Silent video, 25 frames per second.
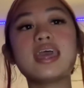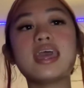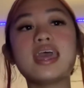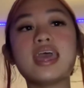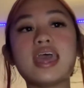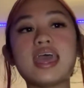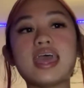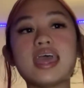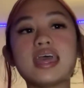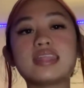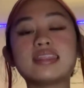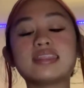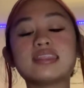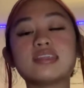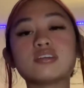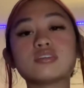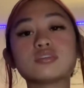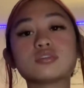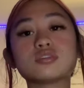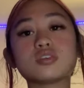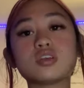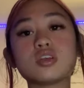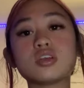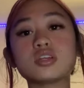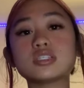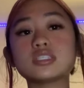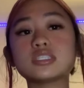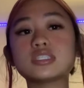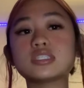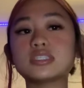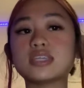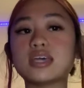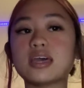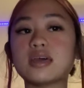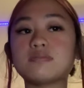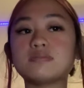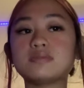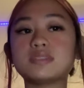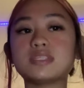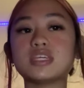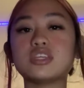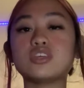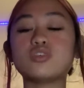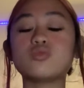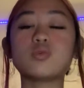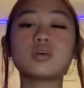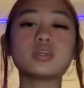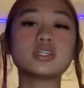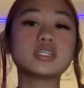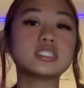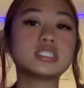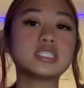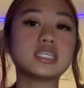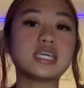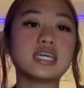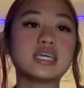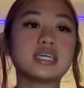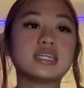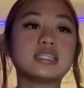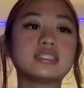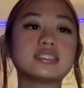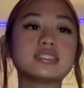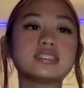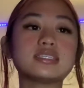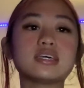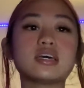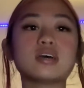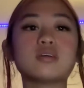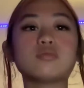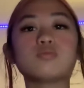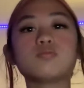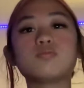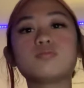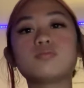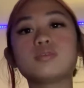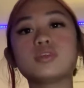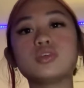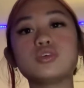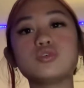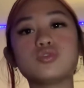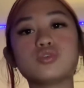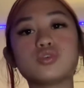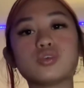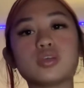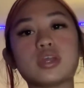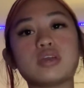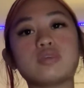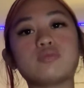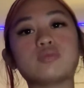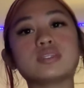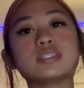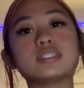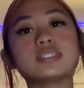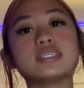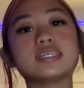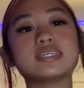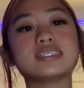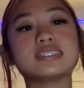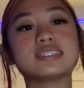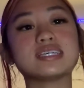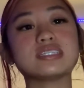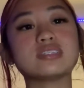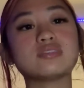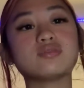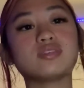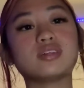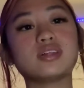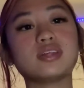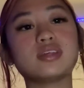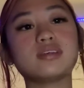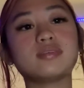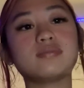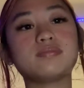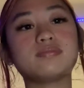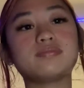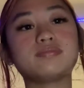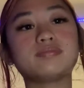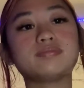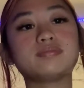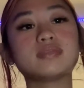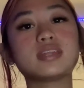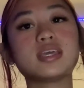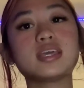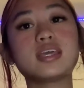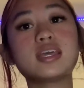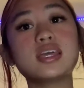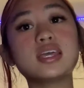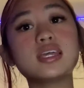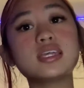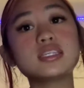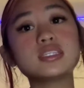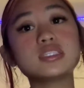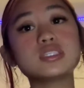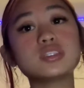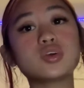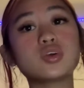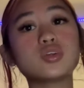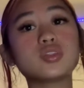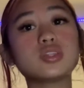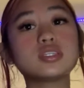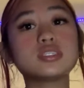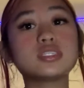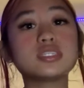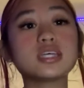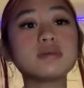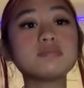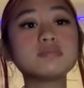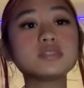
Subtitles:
And there's certain steps that you want to take to help you create one successfully. So the steps